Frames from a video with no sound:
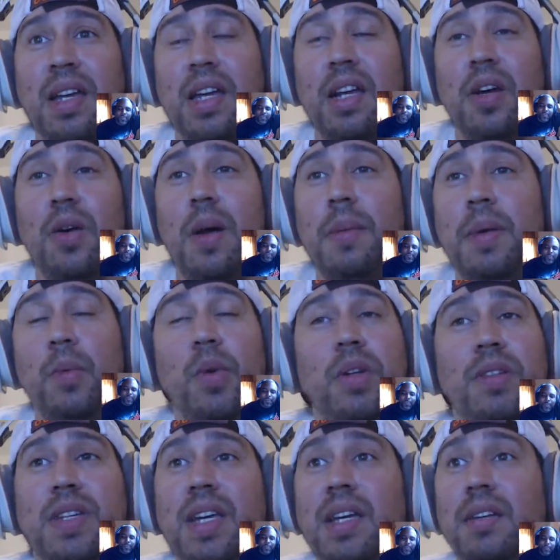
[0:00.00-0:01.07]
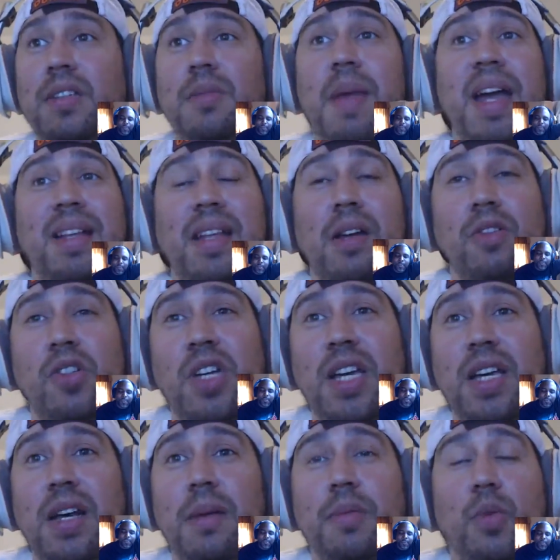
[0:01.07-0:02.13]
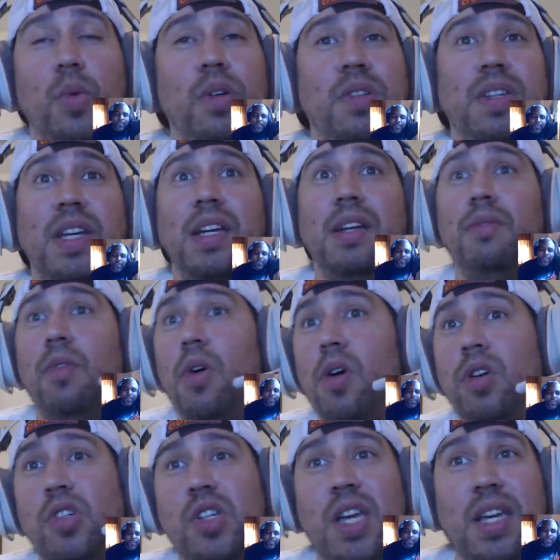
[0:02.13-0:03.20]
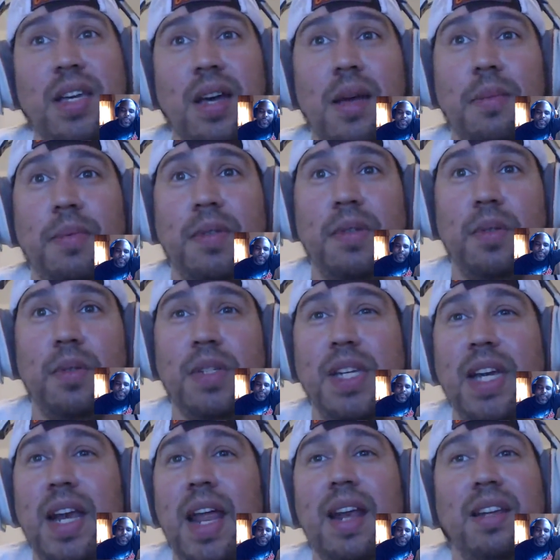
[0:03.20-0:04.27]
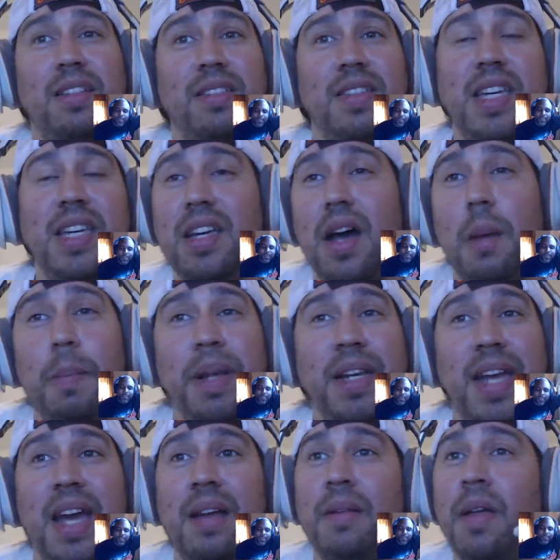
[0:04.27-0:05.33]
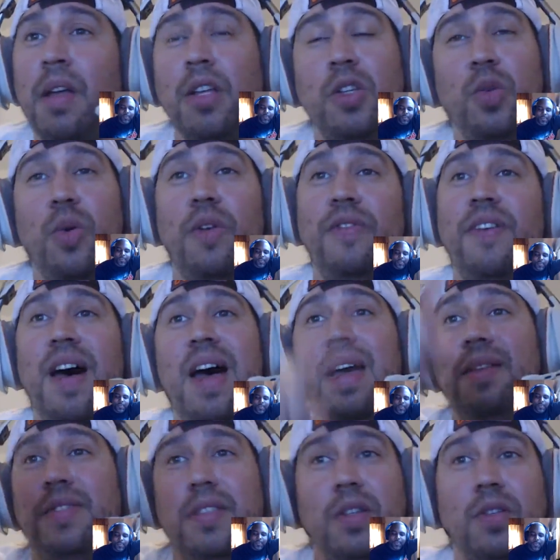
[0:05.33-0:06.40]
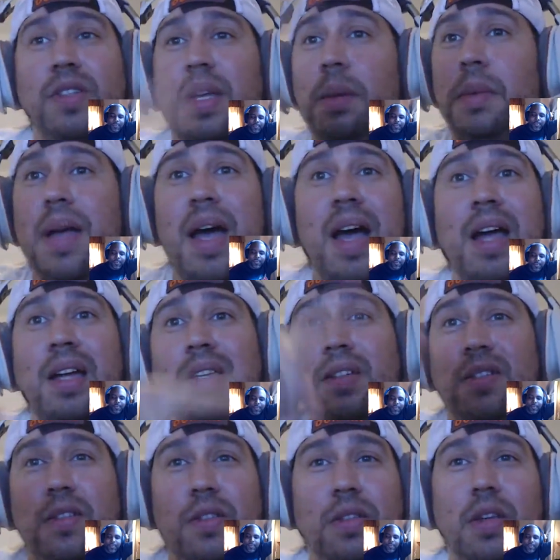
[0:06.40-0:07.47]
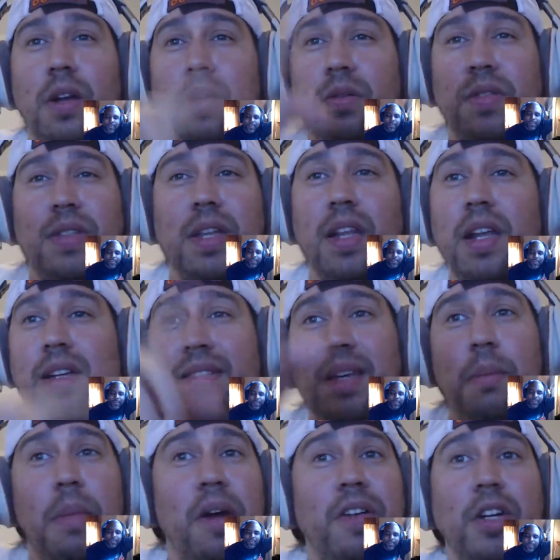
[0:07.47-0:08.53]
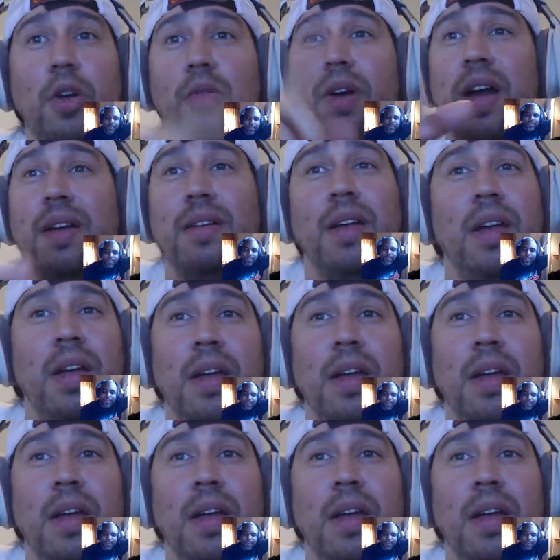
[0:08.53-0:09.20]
We're seeing SmackDown shakeups. We're seeing Raw shakeups. We're seeing NXT up and down. 205, still same guys. Still on the same merry-go-round.